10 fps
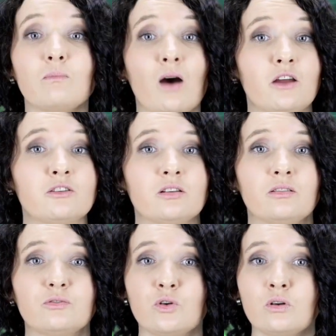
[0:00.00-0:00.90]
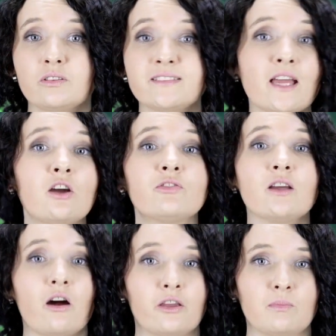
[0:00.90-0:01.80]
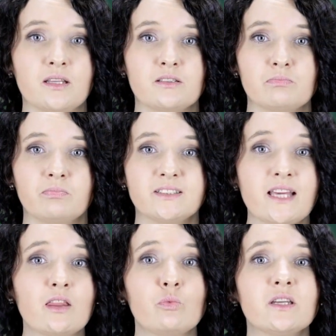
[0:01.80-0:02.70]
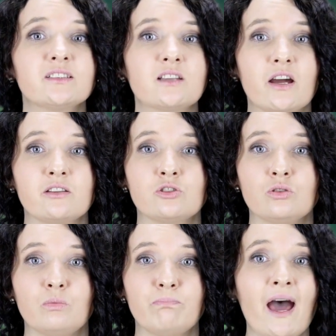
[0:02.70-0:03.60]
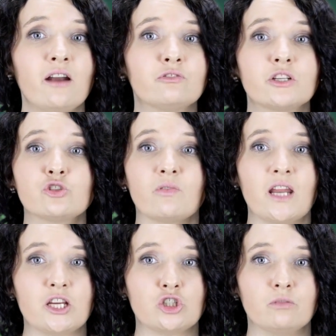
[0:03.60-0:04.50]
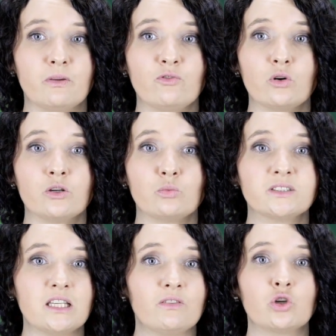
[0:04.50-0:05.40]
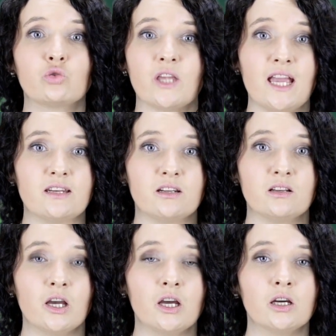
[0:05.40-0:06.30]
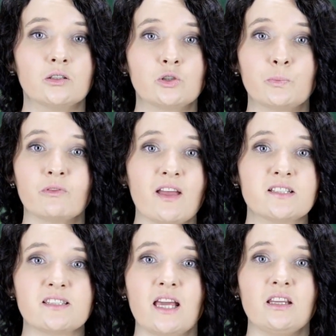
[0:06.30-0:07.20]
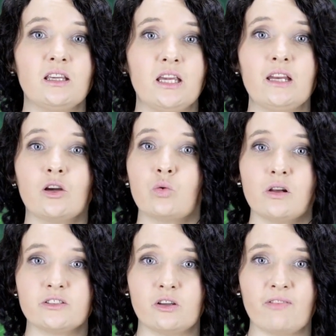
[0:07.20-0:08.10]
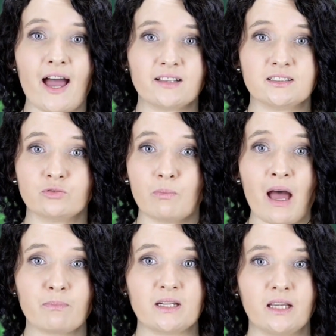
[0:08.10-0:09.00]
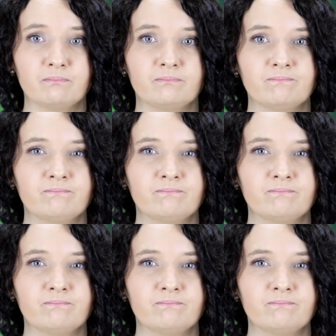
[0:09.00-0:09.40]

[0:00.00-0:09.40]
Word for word: But for the sake of the argument, say that we decided to ban rejuvenation before it was even created to prevent any inequality of access from happening.